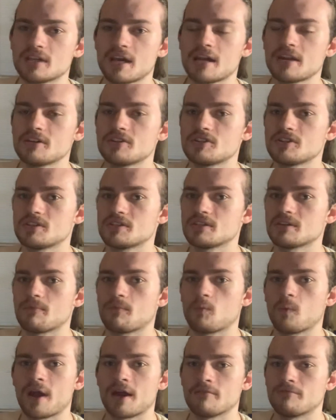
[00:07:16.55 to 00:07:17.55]
kind of just a
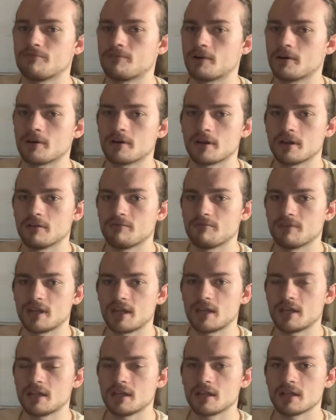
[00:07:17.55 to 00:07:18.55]
wet fart of an
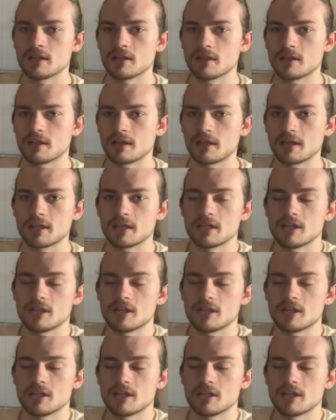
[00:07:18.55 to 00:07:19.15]
ending. Like